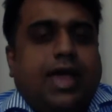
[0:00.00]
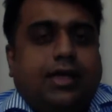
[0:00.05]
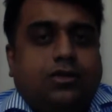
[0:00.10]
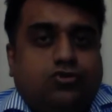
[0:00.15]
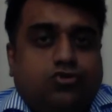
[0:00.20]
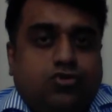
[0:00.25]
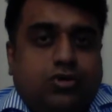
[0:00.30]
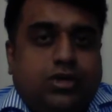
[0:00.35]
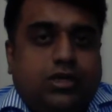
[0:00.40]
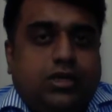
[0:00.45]

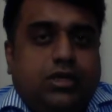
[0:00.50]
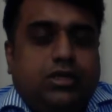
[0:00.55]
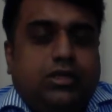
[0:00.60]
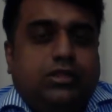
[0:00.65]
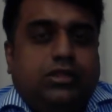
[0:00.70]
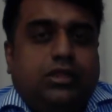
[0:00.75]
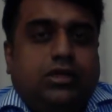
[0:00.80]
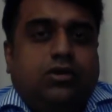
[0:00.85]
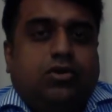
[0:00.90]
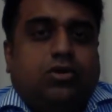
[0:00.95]

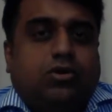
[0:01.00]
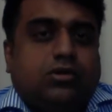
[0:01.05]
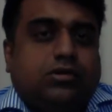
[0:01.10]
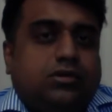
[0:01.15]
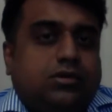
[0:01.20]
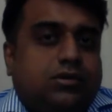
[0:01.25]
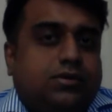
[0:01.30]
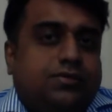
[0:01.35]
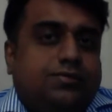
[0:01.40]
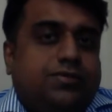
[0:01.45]
Actually, the
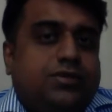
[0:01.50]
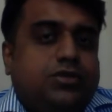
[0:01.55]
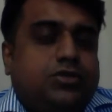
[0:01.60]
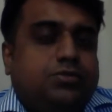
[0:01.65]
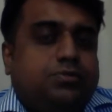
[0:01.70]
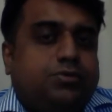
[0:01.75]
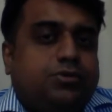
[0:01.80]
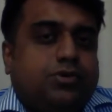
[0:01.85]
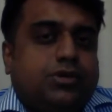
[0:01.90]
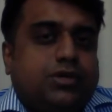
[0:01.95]
author of
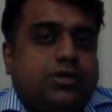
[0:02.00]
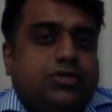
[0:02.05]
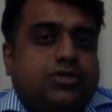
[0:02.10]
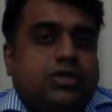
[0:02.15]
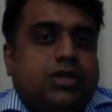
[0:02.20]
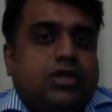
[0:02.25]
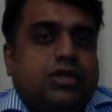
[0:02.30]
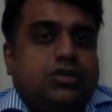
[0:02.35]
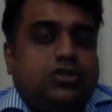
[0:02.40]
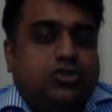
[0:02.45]
this book
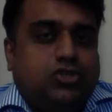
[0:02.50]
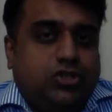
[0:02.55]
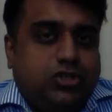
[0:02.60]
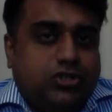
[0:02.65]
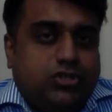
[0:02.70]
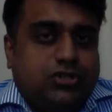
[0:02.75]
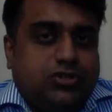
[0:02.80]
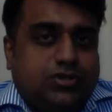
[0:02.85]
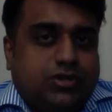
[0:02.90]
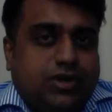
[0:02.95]
is
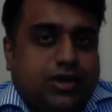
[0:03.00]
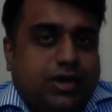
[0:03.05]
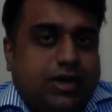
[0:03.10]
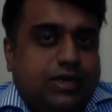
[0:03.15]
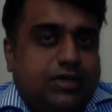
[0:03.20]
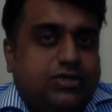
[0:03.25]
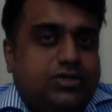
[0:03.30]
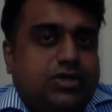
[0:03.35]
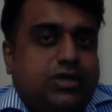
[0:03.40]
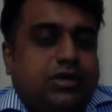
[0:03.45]
Jesus
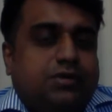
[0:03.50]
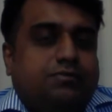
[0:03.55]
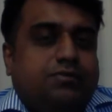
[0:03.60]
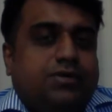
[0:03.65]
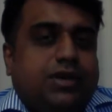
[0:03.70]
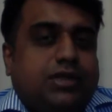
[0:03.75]
Christ.